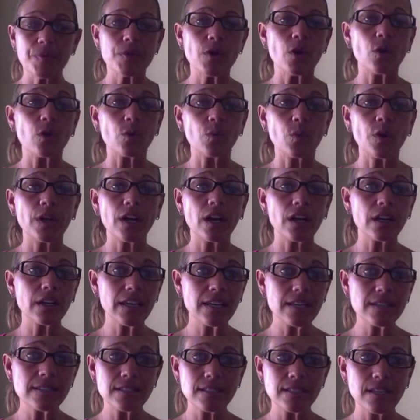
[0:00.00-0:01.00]
or when our
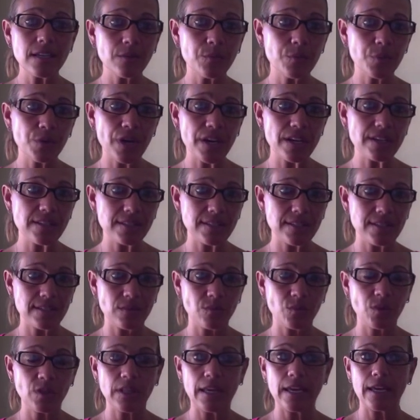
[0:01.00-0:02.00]
kids need braces
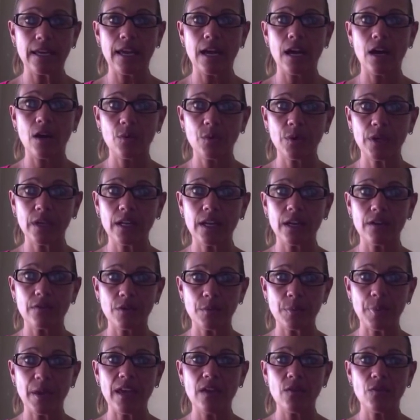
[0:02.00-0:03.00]
and we're like, how are we going to
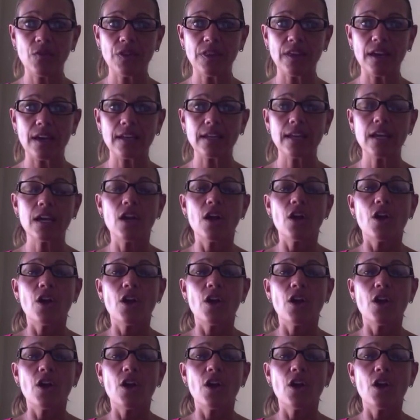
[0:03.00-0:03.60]
ever pay for that?